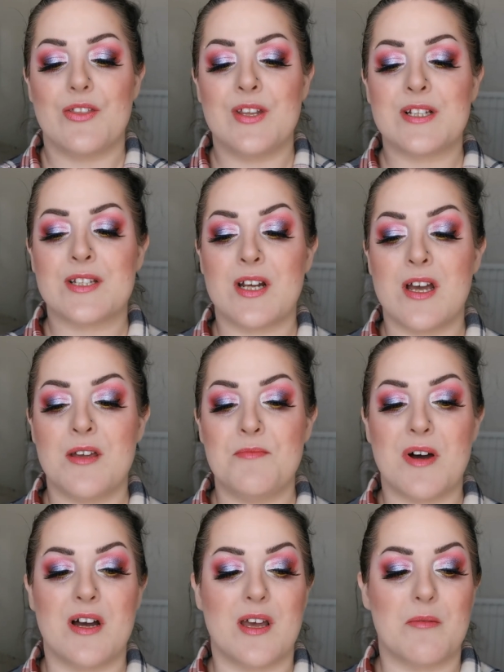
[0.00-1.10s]
This
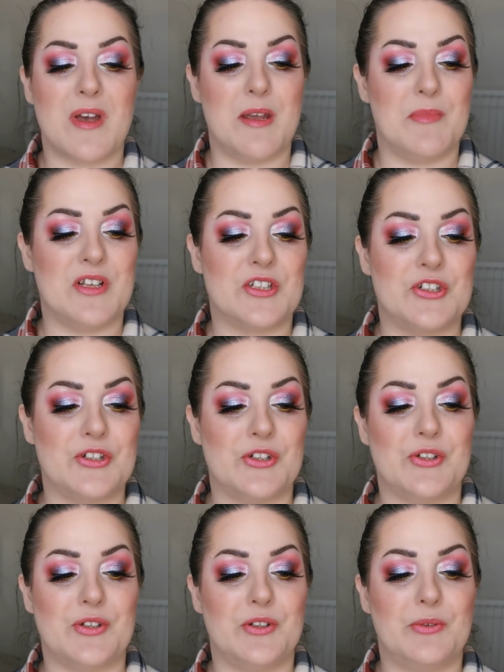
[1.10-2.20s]
time I am aiming to
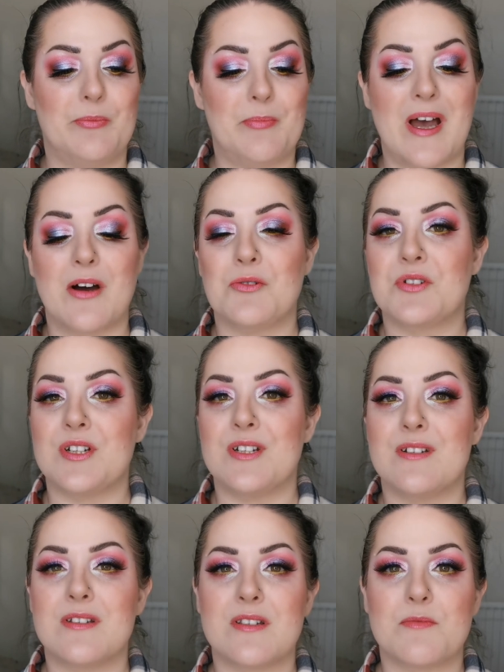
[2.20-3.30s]
do
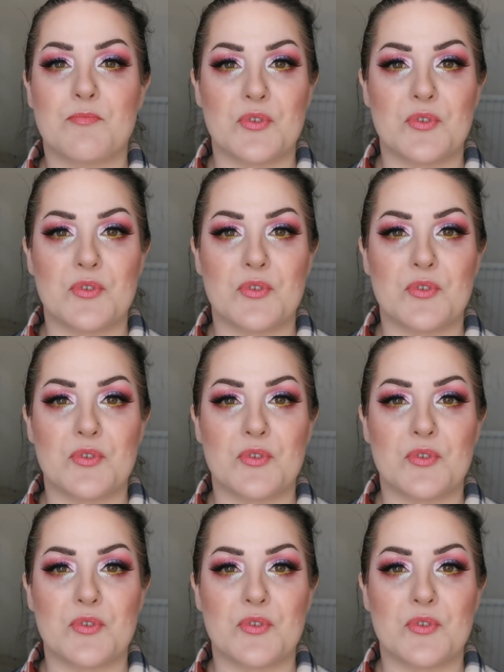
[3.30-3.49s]
powders,